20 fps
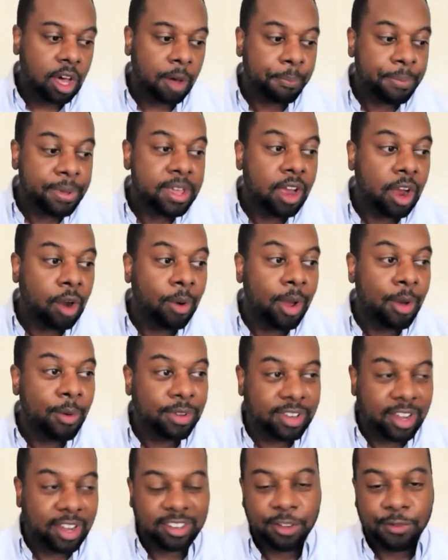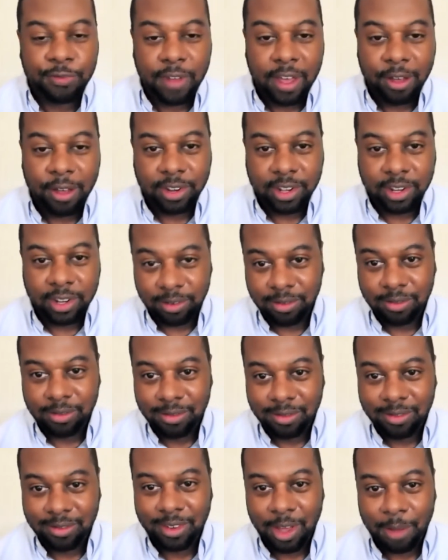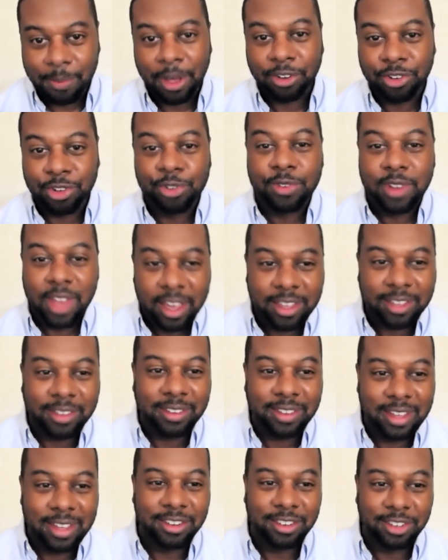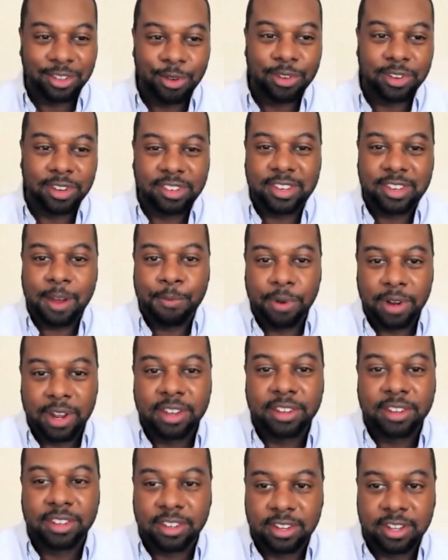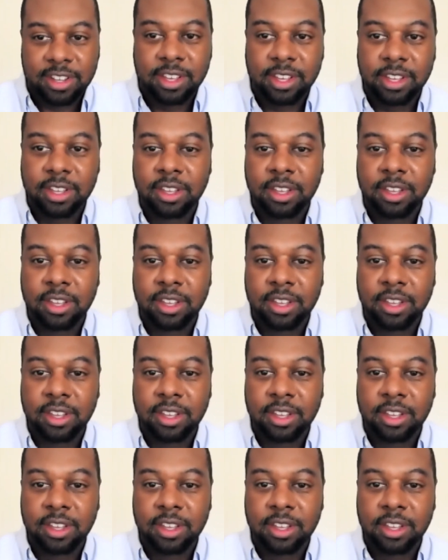PRA was actually founded about 2 decades ago as a separate entity